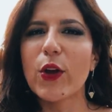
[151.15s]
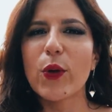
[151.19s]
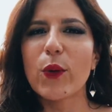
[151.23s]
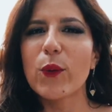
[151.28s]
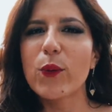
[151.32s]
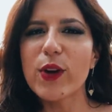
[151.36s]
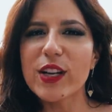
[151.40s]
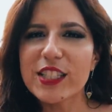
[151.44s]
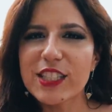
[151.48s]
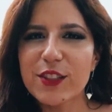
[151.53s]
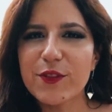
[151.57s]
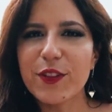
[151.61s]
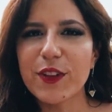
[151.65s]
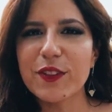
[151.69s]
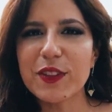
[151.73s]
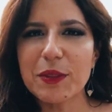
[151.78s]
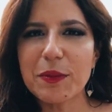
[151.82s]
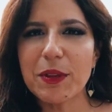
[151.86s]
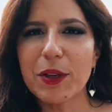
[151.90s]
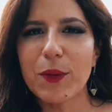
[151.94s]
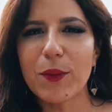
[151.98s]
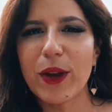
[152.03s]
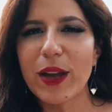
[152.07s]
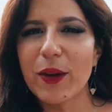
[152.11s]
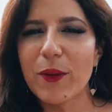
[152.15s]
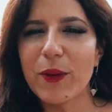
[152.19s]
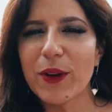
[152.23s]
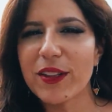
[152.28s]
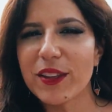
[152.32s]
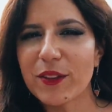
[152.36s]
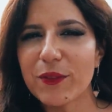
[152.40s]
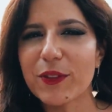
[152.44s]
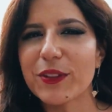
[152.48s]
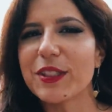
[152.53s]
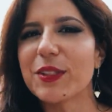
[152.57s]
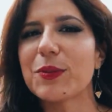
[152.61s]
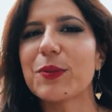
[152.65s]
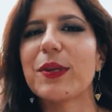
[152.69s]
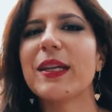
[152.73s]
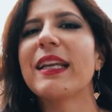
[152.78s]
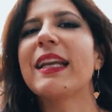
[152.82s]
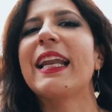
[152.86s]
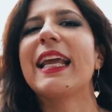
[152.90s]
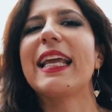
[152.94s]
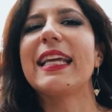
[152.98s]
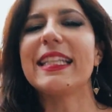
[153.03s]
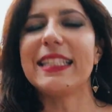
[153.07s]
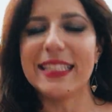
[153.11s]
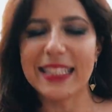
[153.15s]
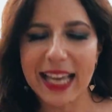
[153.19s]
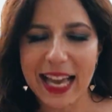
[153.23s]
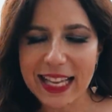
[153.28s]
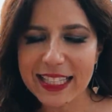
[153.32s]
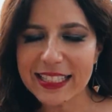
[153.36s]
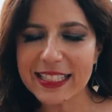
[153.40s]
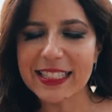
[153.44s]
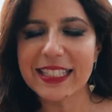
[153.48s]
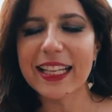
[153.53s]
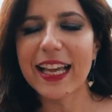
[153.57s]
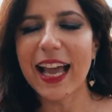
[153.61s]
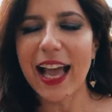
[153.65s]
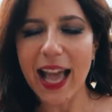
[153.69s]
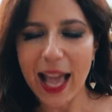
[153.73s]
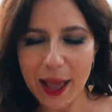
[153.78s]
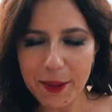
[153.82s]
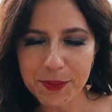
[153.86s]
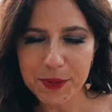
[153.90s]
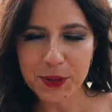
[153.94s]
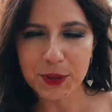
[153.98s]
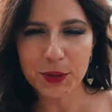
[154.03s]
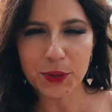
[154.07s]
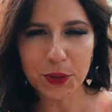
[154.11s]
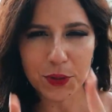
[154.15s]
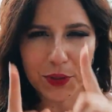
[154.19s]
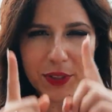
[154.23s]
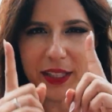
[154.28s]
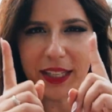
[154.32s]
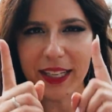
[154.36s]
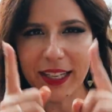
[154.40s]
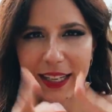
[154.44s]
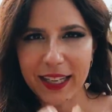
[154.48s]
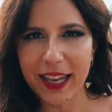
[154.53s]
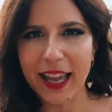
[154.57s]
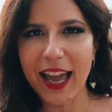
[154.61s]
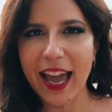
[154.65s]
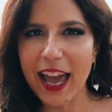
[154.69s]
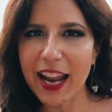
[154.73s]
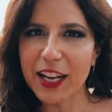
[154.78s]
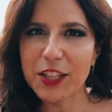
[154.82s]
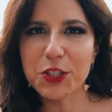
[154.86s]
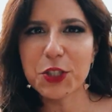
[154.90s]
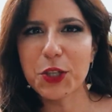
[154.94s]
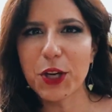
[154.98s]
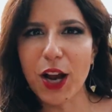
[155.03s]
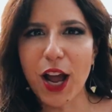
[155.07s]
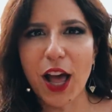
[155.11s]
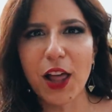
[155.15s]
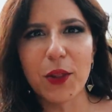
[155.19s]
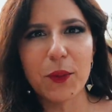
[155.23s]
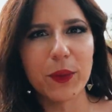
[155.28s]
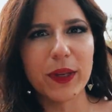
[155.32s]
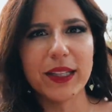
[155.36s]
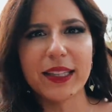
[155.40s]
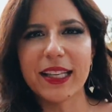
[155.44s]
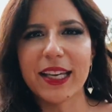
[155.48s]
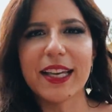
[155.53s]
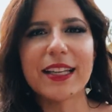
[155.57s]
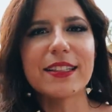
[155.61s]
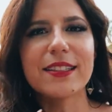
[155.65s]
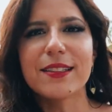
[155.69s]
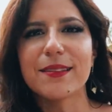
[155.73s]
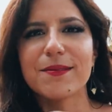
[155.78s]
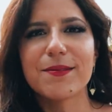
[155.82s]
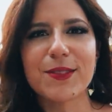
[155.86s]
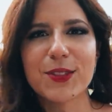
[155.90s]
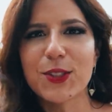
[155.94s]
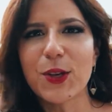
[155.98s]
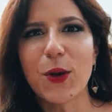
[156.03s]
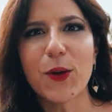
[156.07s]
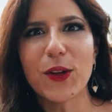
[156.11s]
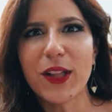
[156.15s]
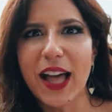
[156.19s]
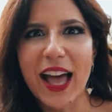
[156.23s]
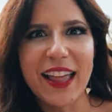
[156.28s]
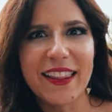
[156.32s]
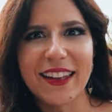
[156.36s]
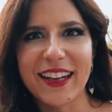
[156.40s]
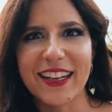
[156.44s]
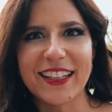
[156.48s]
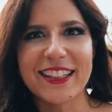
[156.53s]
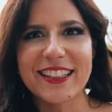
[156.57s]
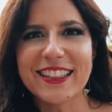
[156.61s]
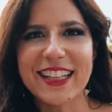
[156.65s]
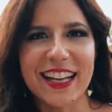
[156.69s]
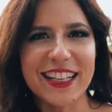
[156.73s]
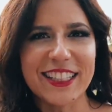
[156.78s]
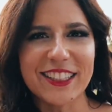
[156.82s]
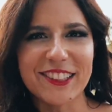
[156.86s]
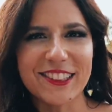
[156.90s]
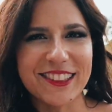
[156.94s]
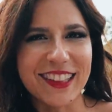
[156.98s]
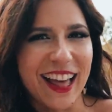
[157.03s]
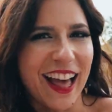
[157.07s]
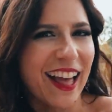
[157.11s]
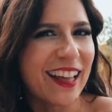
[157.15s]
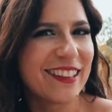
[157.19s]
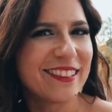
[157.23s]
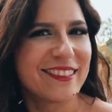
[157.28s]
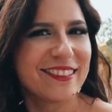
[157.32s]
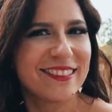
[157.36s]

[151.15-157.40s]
was the 50-minute wait worth it for this one? Yes. Absolutely. Add it to your Halloween list. So glad that I just got to do that.